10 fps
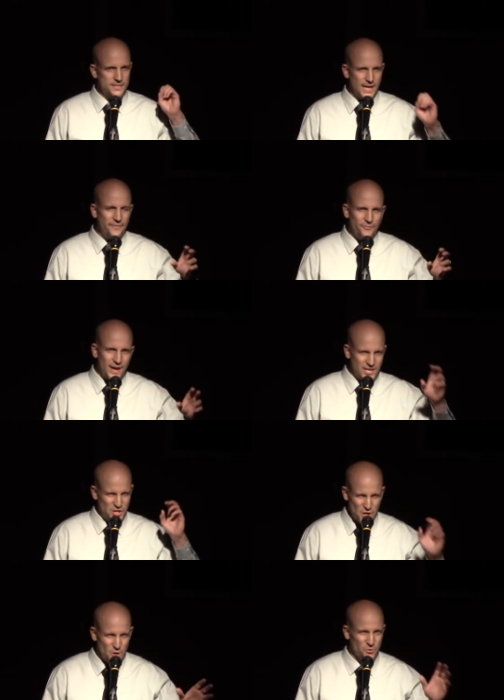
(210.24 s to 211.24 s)

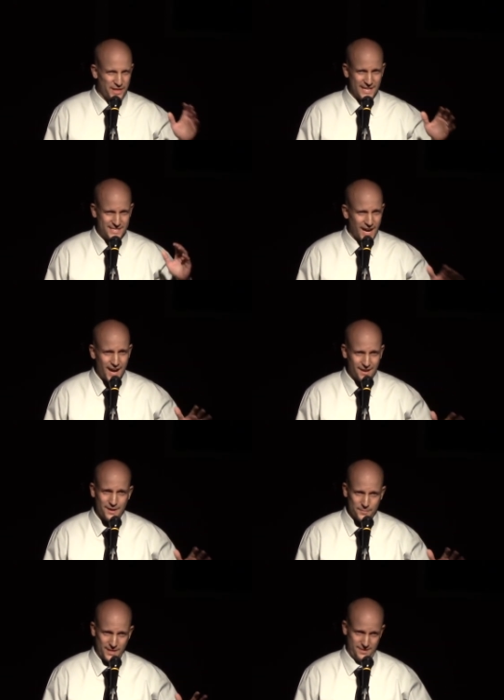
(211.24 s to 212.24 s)
Safeway knew they'd die
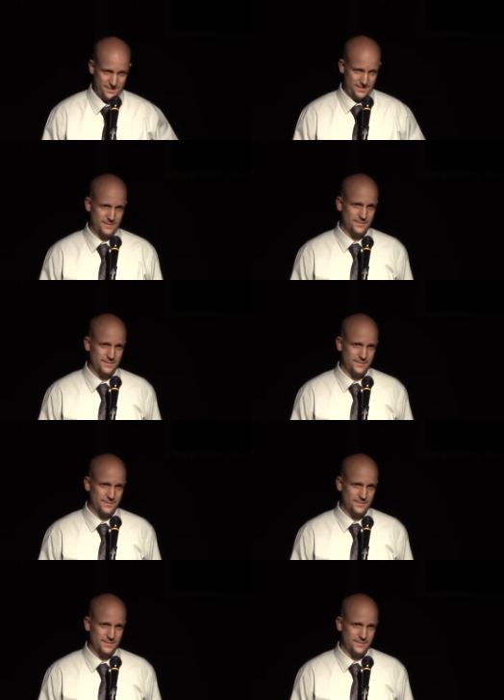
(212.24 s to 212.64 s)
on me.